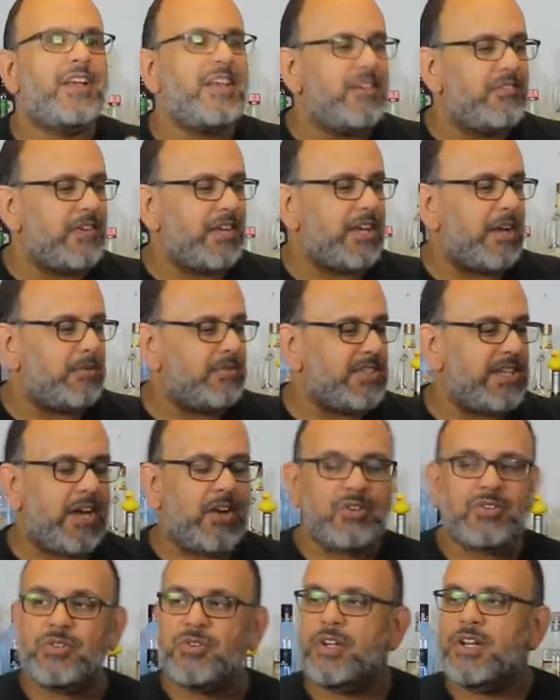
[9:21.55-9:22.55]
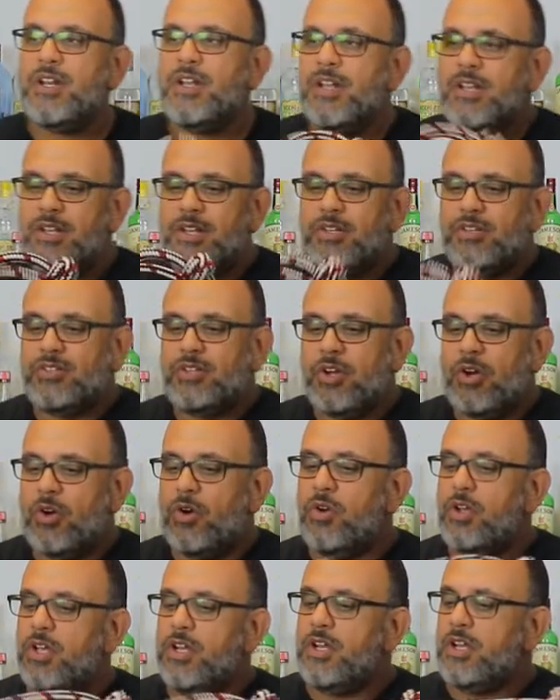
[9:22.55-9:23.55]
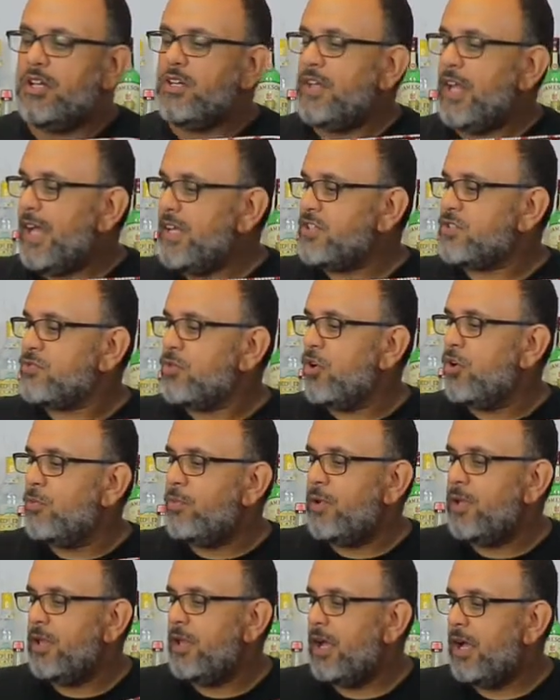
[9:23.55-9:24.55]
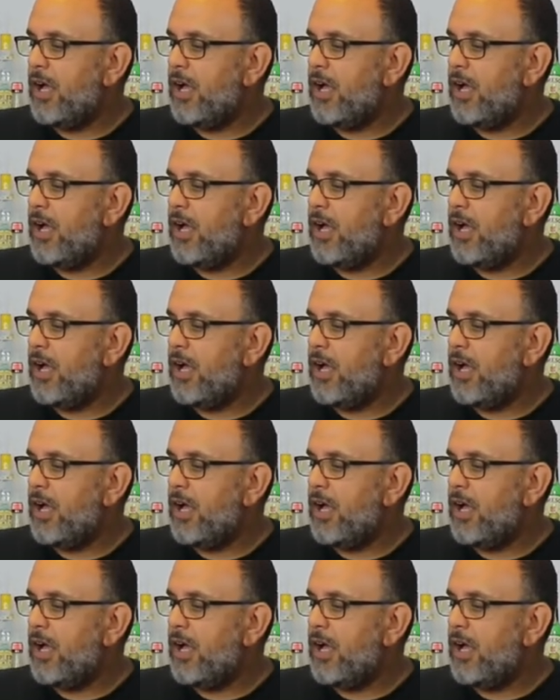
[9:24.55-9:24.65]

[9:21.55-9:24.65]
if it comes down to it. So nice rope.